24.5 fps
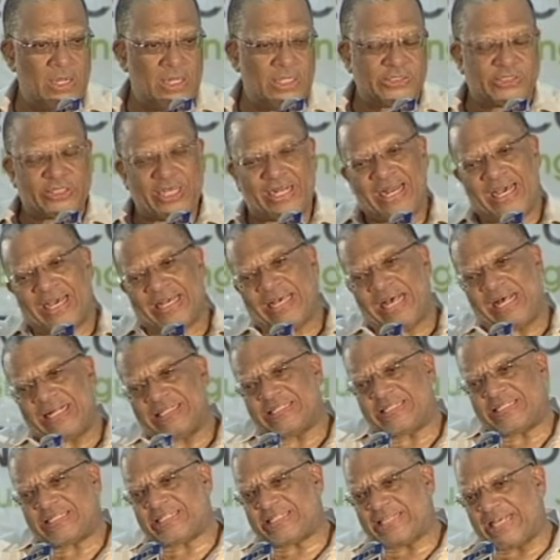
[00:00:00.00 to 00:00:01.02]
So they can
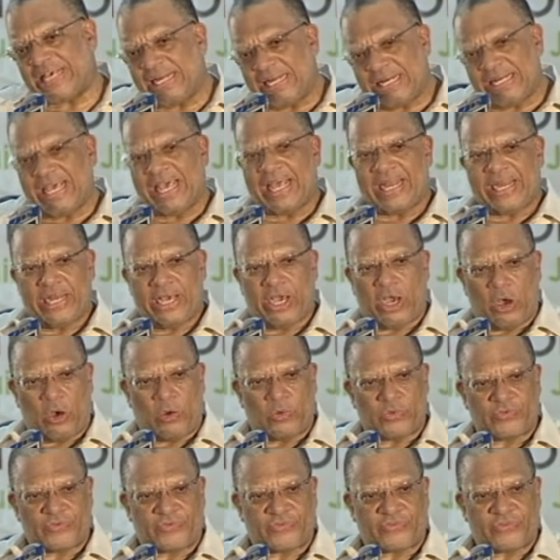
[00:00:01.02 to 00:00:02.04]
still get the
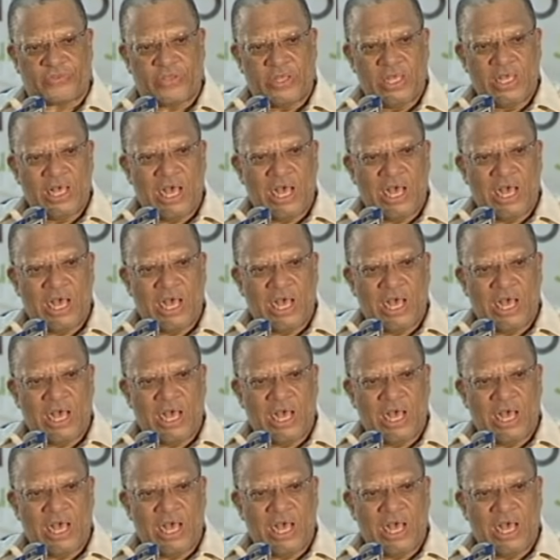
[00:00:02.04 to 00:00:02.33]
house,